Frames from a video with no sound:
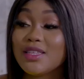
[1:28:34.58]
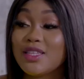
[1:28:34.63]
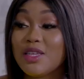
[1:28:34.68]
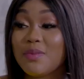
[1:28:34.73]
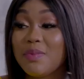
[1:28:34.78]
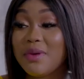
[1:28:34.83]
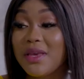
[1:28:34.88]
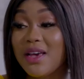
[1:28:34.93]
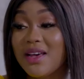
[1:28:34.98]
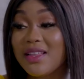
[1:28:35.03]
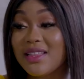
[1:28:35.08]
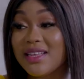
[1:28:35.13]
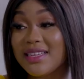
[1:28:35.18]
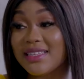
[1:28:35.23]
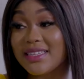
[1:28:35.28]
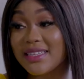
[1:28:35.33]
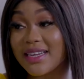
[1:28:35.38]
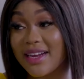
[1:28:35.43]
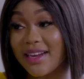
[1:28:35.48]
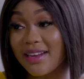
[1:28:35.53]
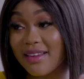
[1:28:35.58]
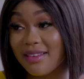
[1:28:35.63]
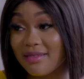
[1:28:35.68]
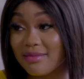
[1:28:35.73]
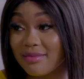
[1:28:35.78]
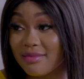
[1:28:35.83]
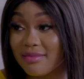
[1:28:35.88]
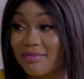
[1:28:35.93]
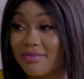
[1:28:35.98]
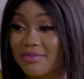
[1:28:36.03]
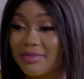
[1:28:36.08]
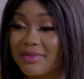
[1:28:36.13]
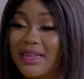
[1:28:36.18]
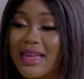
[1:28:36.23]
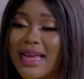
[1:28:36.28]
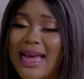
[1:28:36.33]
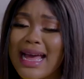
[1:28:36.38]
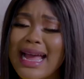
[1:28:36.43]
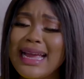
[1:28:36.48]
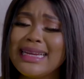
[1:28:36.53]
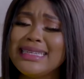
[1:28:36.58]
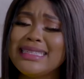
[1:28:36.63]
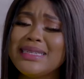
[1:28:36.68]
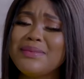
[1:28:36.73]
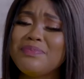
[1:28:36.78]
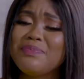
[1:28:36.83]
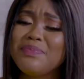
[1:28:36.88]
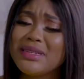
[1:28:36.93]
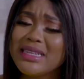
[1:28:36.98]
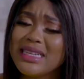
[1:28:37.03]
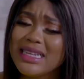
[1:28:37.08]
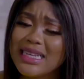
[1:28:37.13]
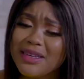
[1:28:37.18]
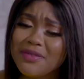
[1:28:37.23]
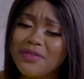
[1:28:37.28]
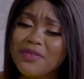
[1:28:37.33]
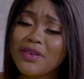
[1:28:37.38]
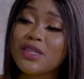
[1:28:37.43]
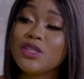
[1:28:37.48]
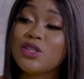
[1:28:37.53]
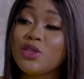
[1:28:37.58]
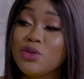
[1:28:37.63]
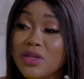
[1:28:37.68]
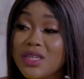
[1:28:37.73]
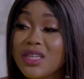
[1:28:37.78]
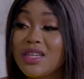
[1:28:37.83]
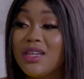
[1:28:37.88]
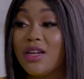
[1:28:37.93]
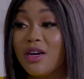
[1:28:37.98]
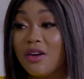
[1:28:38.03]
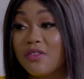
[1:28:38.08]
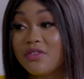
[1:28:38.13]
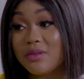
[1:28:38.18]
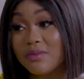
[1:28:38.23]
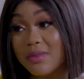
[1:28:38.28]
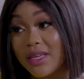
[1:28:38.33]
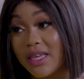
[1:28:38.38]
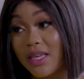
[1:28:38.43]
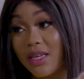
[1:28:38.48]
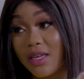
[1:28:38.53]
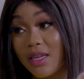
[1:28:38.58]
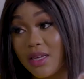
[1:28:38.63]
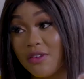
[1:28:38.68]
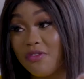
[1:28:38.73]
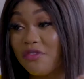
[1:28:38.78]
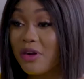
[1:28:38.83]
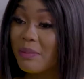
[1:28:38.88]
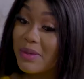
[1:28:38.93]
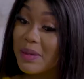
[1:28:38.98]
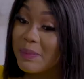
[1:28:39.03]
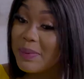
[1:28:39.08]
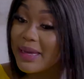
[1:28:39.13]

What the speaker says: To be honest, girl, I didn't believe Tony loved me from the